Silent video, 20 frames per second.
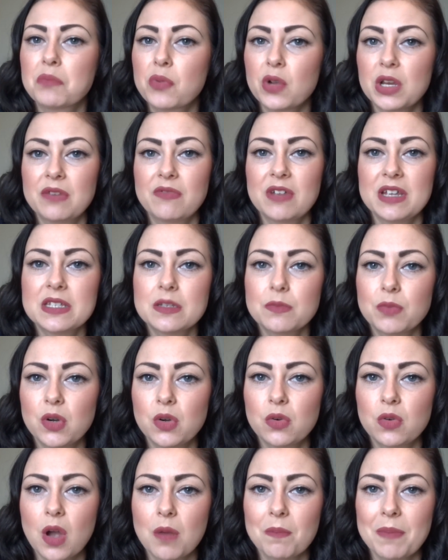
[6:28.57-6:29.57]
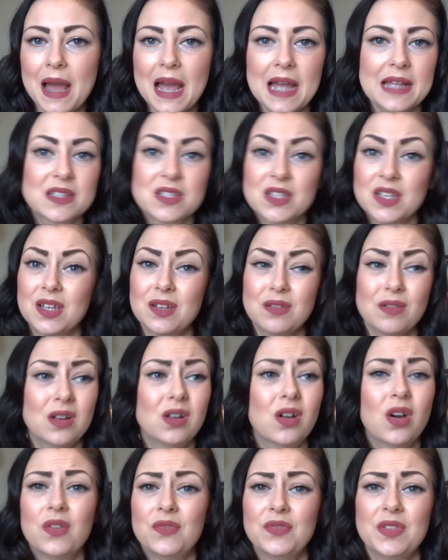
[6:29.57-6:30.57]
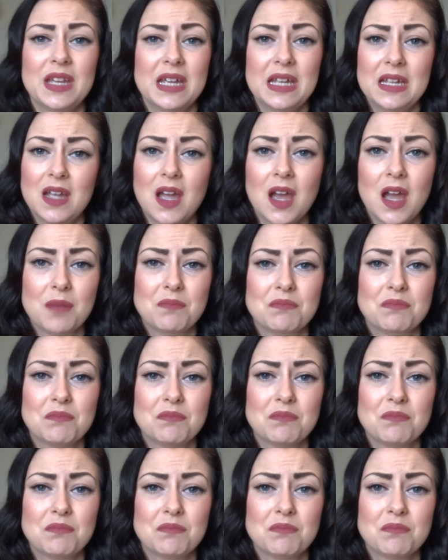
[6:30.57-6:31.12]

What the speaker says: pretty reasonable compared to a lot of the